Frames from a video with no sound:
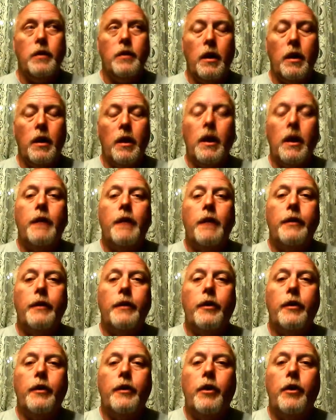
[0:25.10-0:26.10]
A lot of the
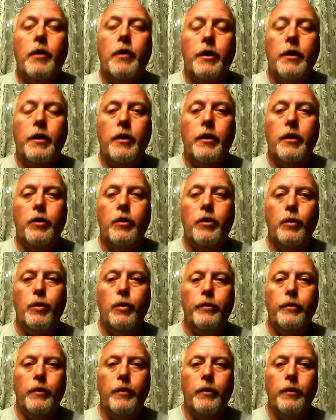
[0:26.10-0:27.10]
current
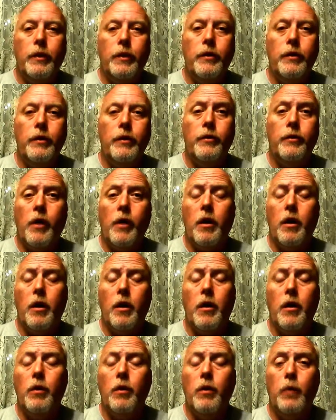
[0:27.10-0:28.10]
tools that we use are
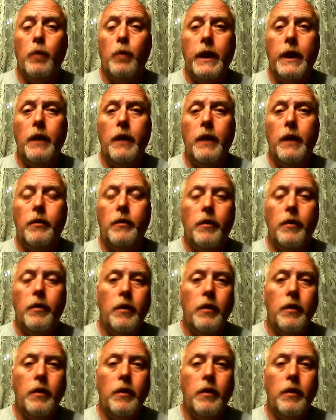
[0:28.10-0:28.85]
called wikis